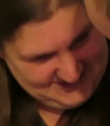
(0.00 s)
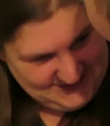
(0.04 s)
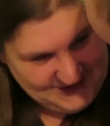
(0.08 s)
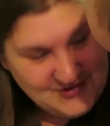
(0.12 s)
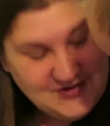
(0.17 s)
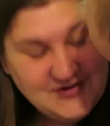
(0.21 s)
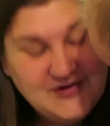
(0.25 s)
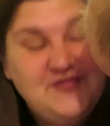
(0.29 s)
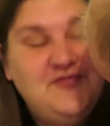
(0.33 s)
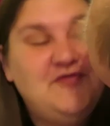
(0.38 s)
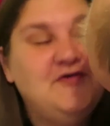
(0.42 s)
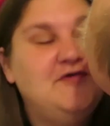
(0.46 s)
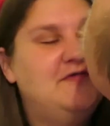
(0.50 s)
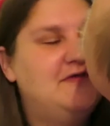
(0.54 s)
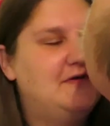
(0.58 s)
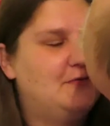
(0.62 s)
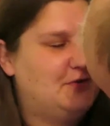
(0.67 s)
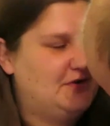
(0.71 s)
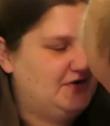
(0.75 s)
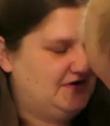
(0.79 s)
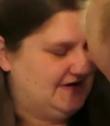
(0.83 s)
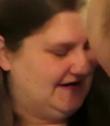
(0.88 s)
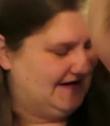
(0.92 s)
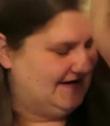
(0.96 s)
You're going to do that
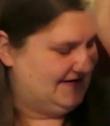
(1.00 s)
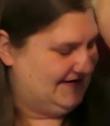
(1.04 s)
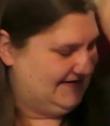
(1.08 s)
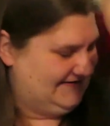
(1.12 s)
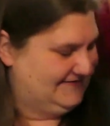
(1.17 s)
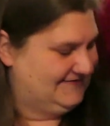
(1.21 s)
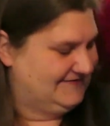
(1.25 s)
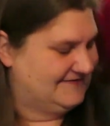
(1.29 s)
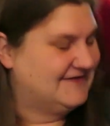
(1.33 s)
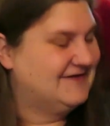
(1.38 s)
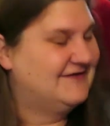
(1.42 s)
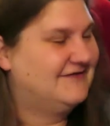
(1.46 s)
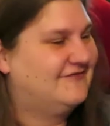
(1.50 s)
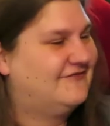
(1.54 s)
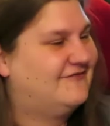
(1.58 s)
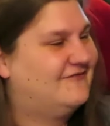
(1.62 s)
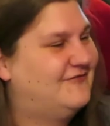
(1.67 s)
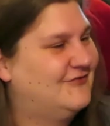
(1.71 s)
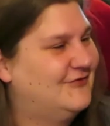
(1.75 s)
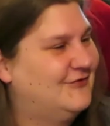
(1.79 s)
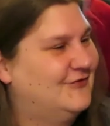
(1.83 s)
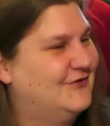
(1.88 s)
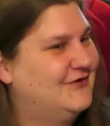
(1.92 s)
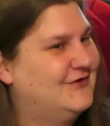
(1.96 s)
one day and this is going to
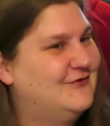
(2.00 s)
fall.